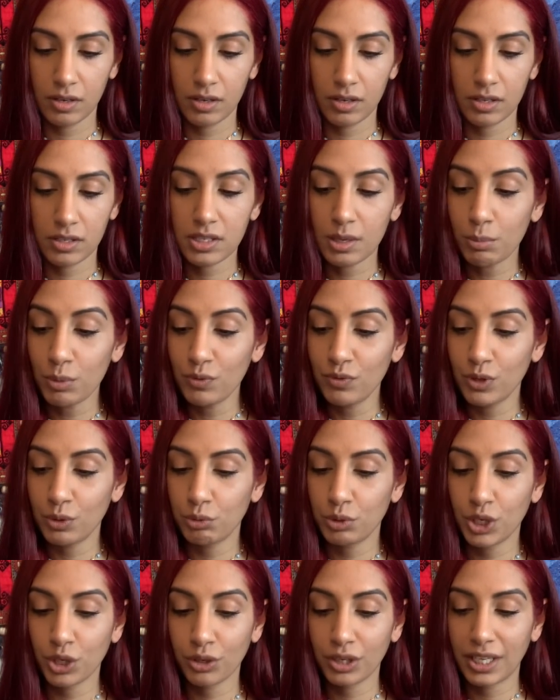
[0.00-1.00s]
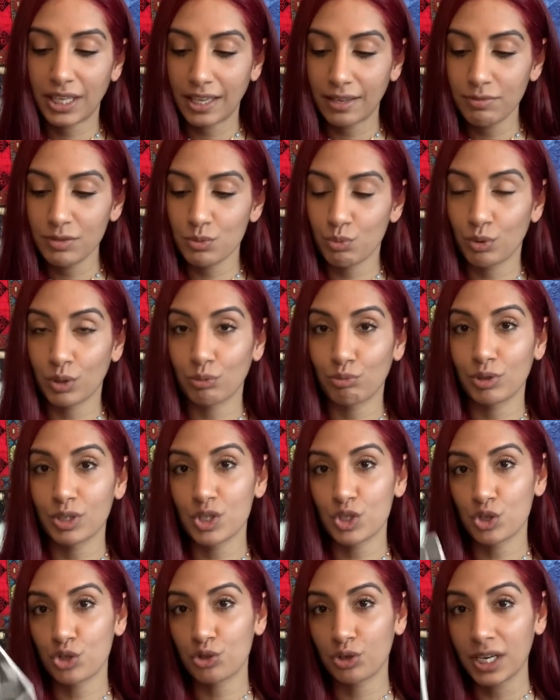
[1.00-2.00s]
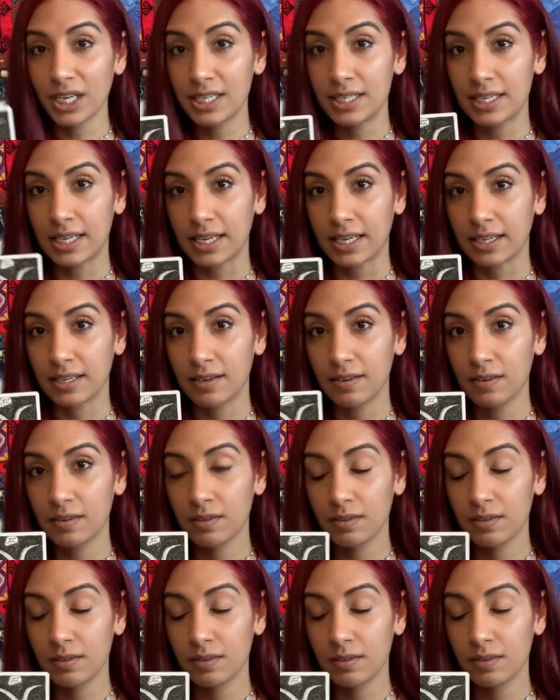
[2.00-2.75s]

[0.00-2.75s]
Some of you, your gifts were restricted.